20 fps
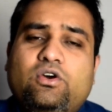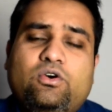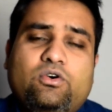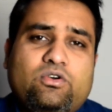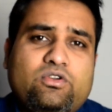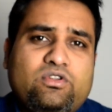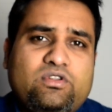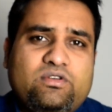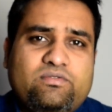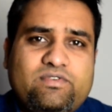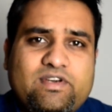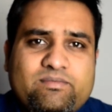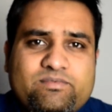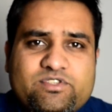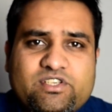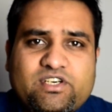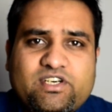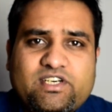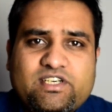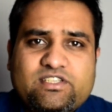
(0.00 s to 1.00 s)
on the
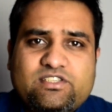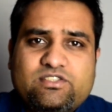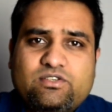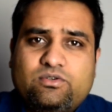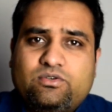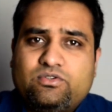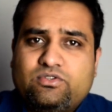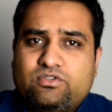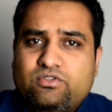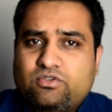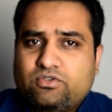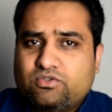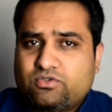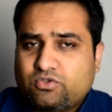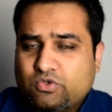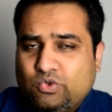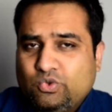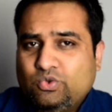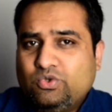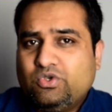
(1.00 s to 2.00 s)
websites on, on
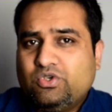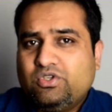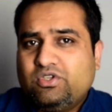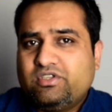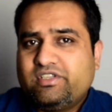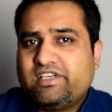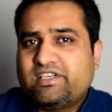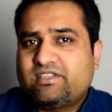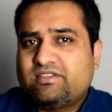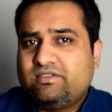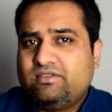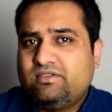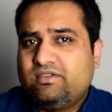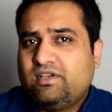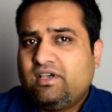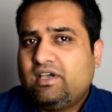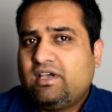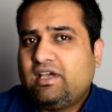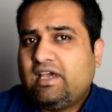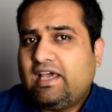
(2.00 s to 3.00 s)
Google that
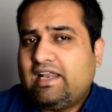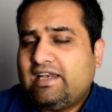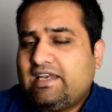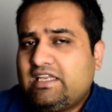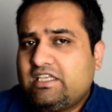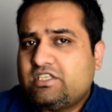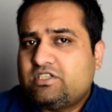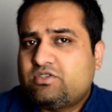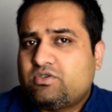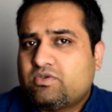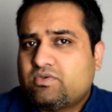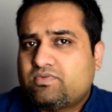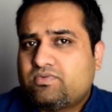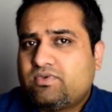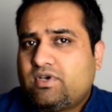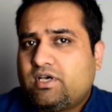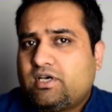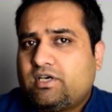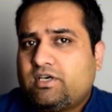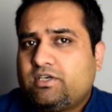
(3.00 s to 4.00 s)
list of
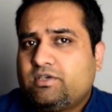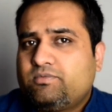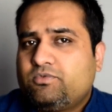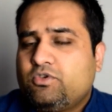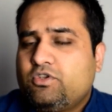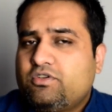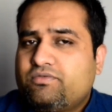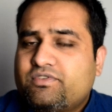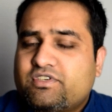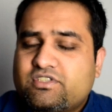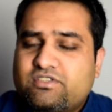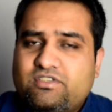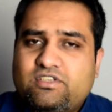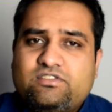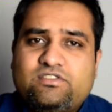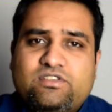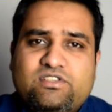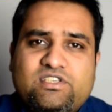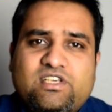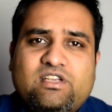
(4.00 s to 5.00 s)
uh, universities
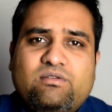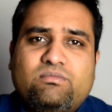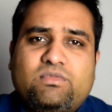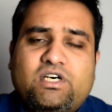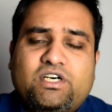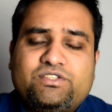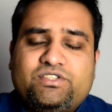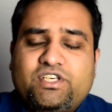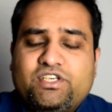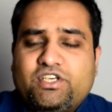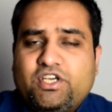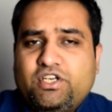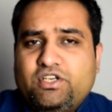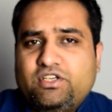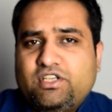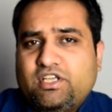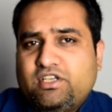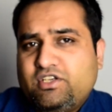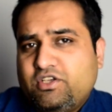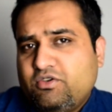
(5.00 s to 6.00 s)
in Denmark that can
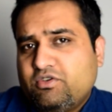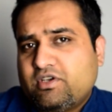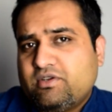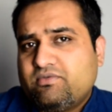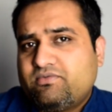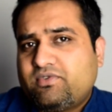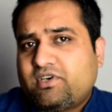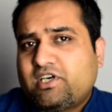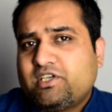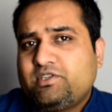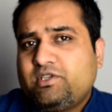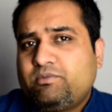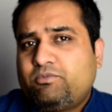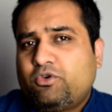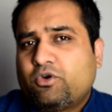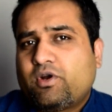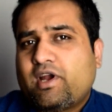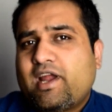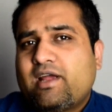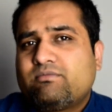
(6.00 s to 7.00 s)
then you can find the
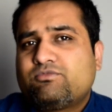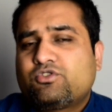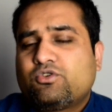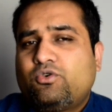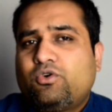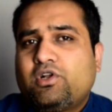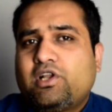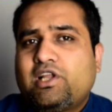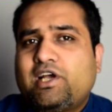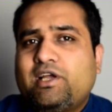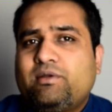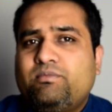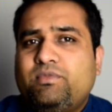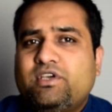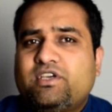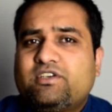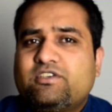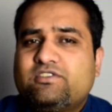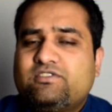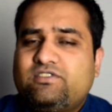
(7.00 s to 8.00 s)
programs online
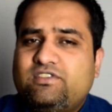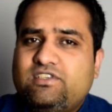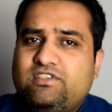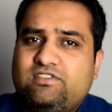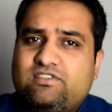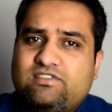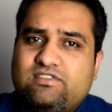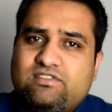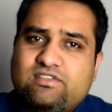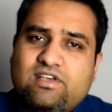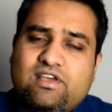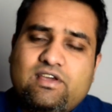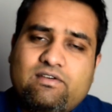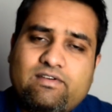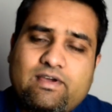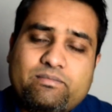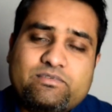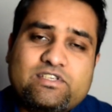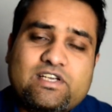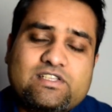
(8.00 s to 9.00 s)
because these
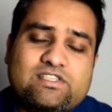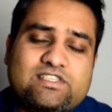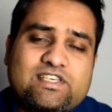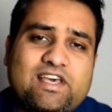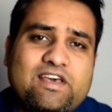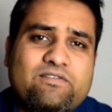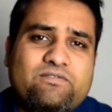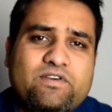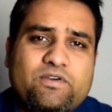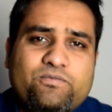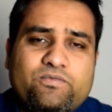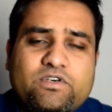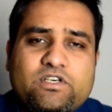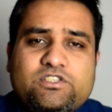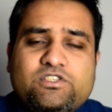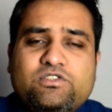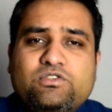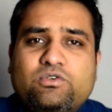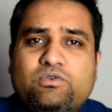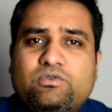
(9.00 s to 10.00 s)
websites have a
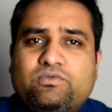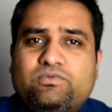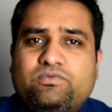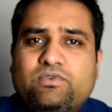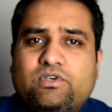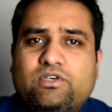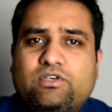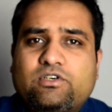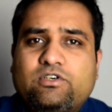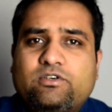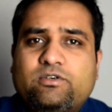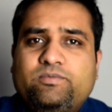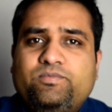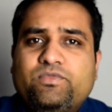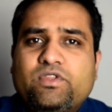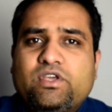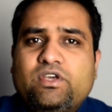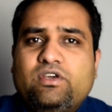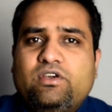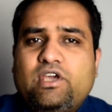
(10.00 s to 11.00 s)
version of uh,
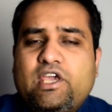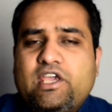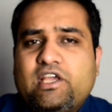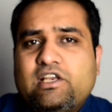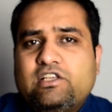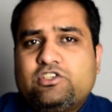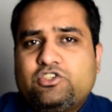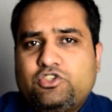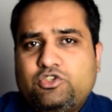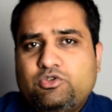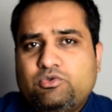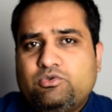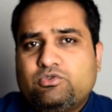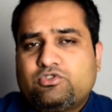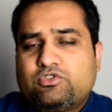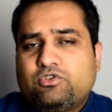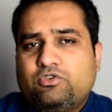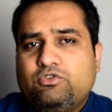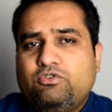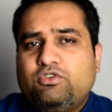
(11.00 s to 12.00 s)
English too
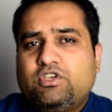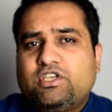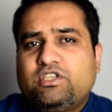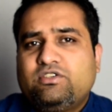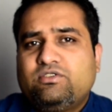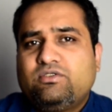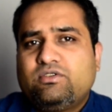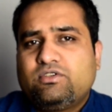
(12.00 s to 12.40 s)
so you can